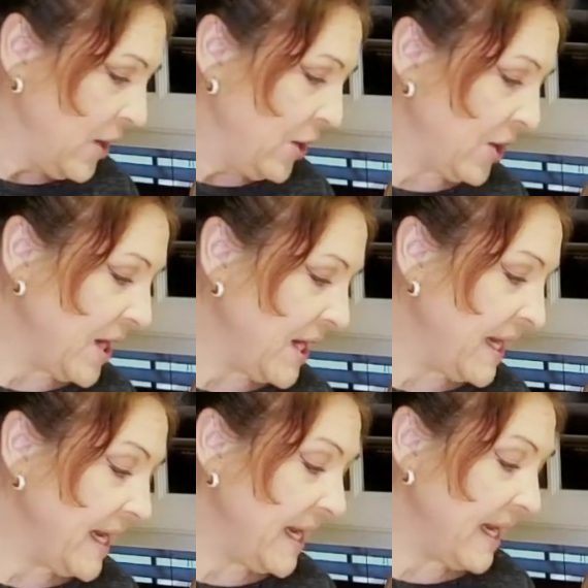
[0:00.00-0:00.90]
You're going to
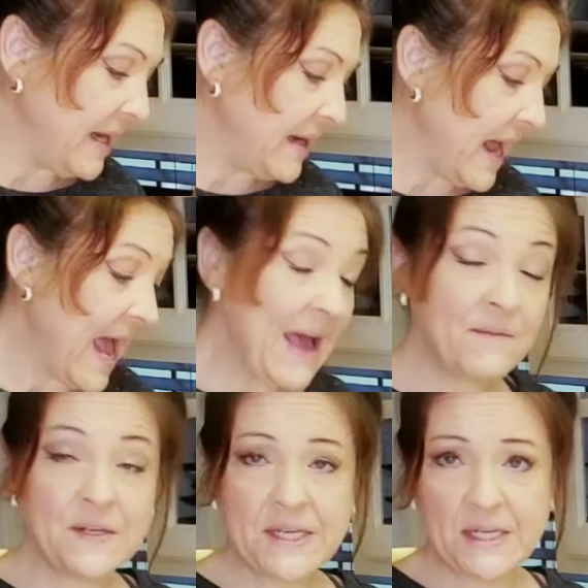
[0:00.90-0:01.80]
need a
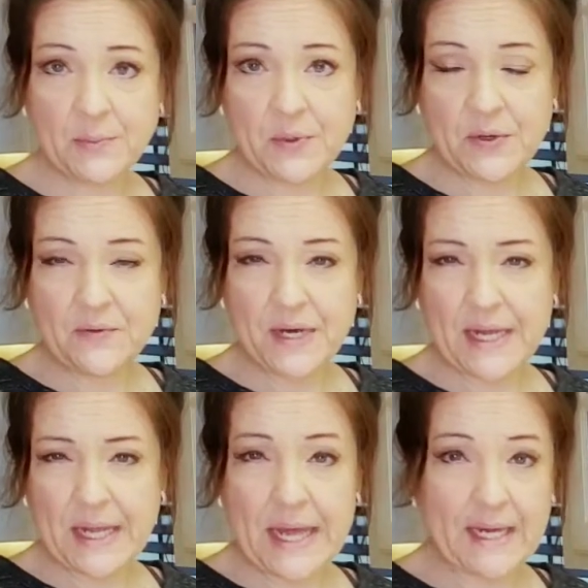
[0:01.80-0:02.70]
half a teaspoon of
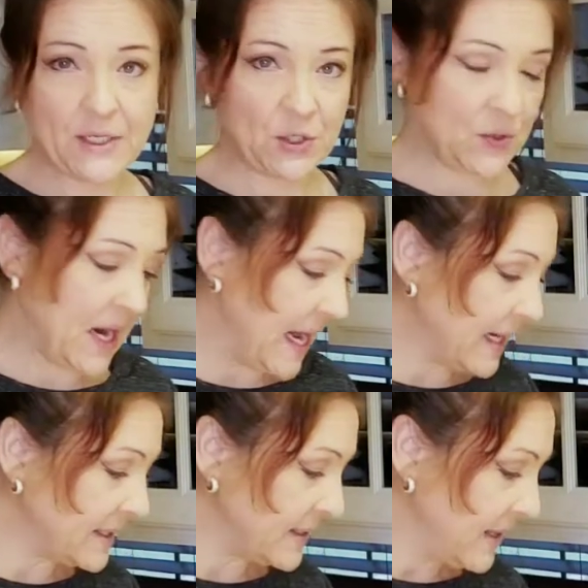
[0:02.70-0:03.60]
vanilla
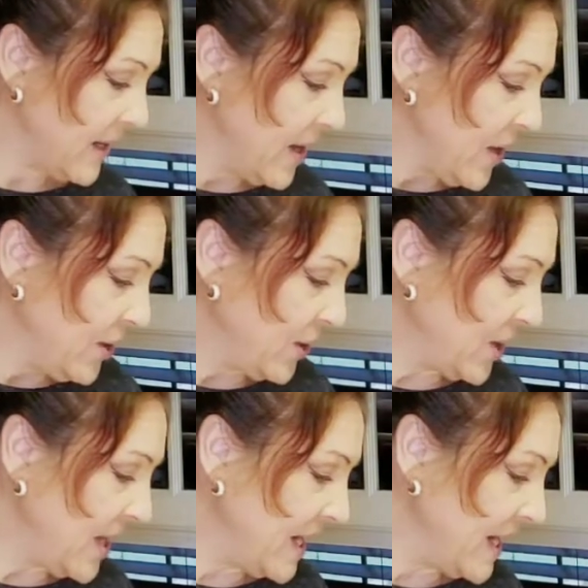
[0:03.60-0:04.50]
extract. You're
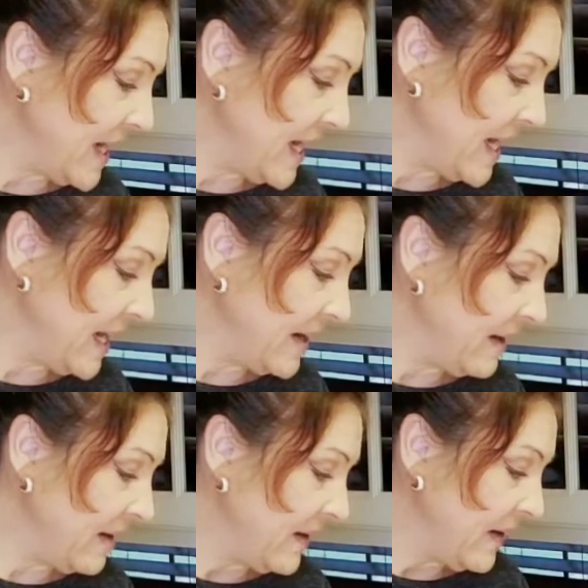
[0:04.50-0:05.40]
going to need
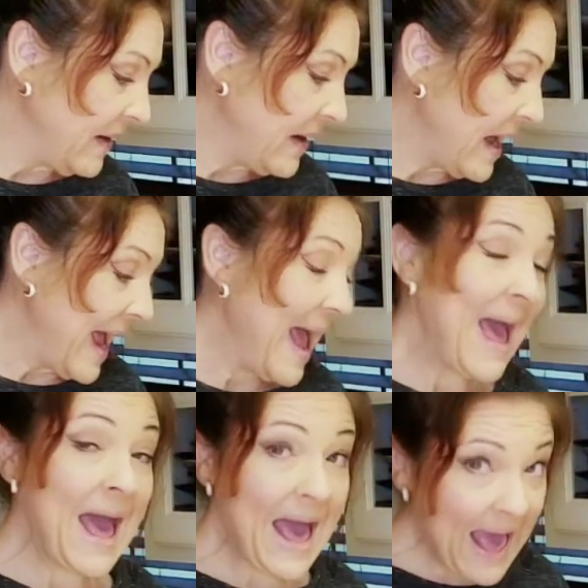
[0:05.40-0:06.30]

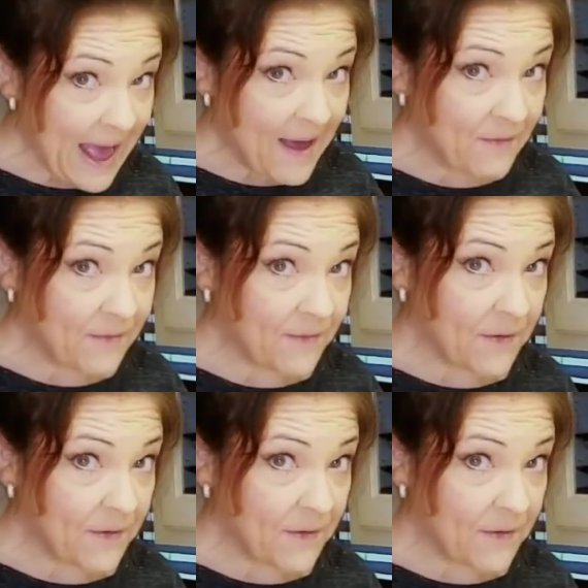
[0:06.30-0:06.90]
half